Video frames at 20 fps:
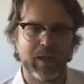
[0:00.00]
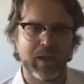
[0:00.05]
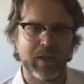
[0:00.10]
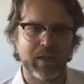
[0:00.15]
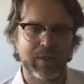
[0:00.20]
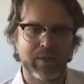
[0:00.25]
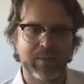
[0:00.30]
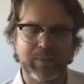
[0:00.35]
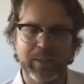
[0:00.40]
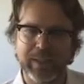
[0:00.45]

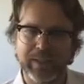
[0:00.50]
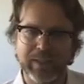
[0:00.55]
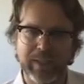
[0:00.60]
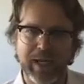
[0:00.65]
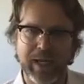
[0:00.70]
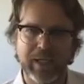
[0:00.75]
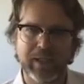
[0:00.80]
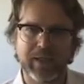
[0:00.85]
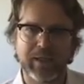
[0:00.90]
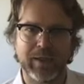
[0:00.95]

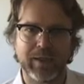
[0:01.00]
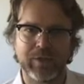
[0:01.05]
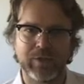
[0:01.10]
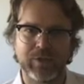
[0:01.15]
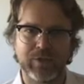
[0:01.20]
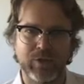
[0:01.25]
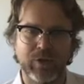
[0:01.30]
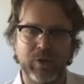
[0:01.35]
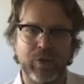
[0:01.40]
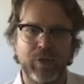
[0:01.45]
spectacular
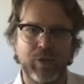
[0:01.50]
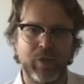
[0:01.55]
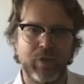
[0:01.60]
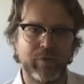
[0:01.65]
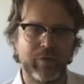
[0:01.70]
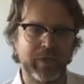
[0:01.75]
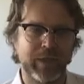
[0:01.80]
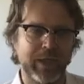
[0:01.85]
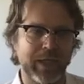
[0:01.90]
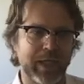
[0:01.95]
dearth of
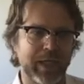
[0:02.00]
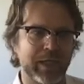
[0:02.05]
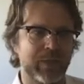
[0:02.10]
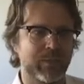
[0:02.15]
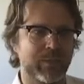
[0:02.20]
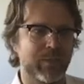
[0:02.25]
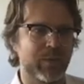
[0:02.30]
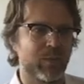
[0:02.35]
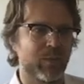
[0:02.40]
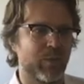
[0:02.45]

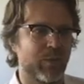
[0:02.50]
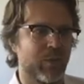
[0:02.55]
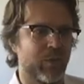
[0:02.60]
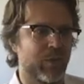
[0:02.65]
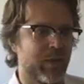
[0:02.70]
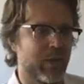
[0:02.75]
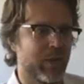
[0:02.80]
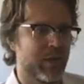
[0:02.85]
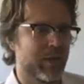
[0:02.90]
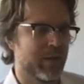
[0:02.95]
engagement with
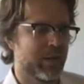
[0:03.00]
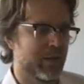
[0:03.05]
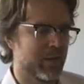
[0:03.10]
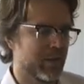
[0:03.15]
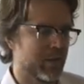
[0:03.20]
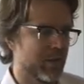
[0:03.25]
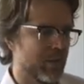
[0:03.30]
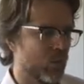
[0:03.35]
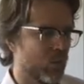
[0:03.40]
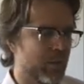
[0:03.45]

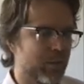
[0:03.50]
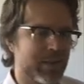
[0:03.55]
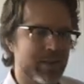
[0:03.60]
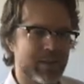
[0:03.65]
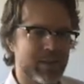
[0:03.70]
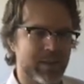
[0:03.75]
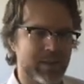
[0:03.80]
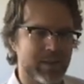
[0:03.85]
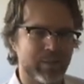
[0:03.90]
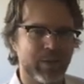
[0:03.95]
women's
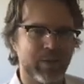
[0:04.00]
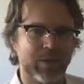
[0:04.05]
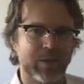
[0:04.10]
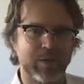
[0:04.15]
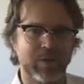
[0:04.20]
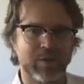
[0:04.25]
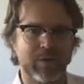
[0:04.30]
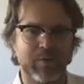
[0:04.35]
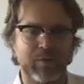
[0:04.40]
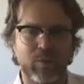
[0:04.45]

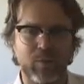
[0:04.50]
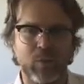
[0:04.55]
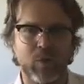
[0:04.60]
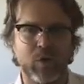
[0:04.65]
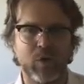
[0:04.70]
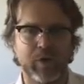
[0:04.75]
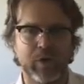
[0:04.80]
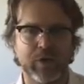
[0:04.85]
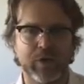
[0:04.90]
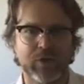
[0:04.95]
experience of
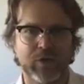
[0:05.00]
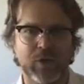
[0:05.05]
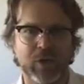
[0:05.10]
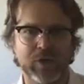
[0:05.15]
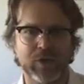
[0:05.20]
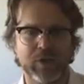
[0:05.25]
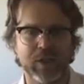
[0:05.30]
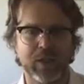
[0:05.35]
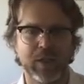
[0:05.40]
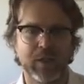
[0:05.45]
war and
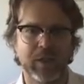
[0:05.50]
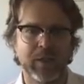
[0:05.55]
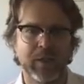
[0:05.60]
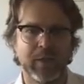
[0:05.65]
atrocity